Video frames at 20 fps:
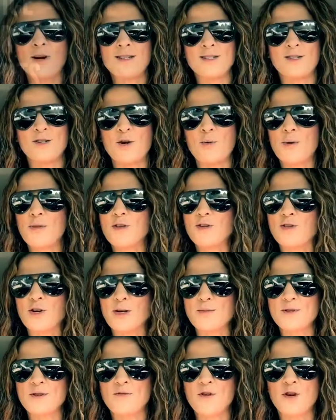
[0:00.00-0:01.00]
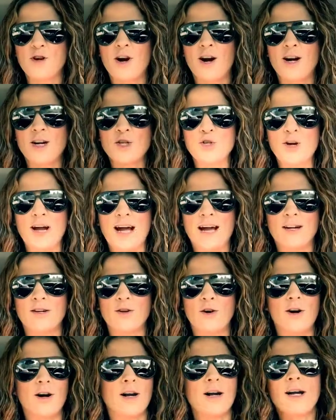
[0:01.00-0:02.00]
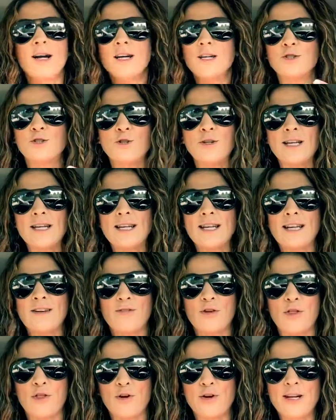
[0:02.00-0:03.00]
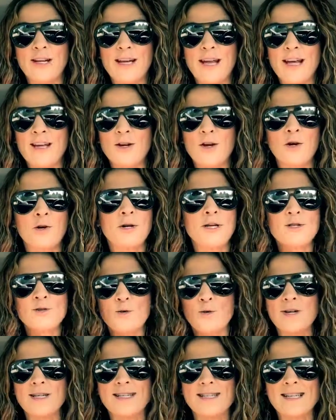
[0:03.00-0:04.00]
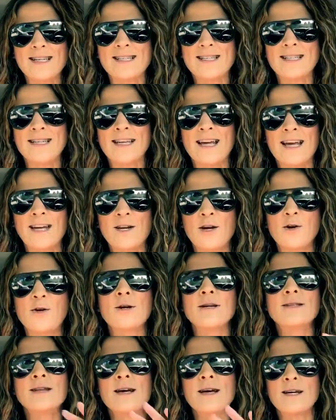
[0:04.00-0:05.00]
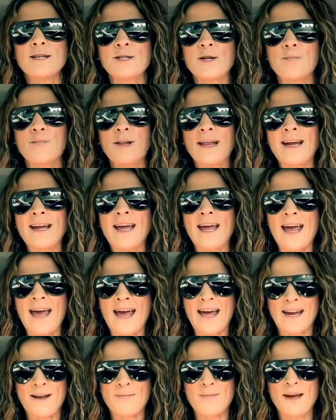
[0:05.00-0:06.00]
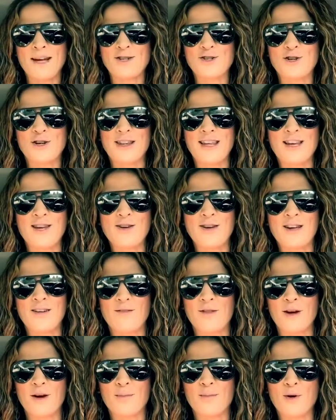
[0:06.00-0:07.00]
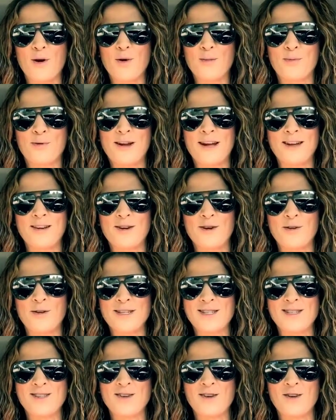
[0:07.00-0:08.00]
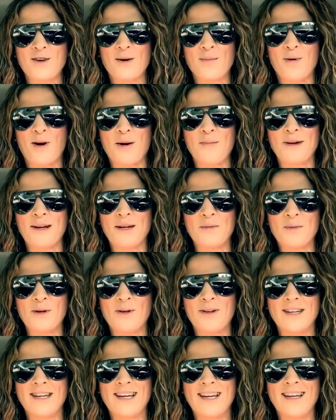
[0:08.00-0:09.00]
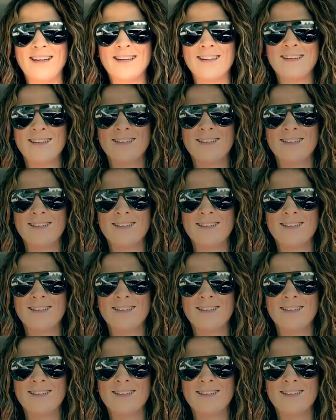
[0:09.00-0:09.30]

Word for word: To know what the terms of your contract are. Do you need to give a thirty day notice or a sixty day notice? So plan ahead and make sure that you give the appropriate notice to your apartment community.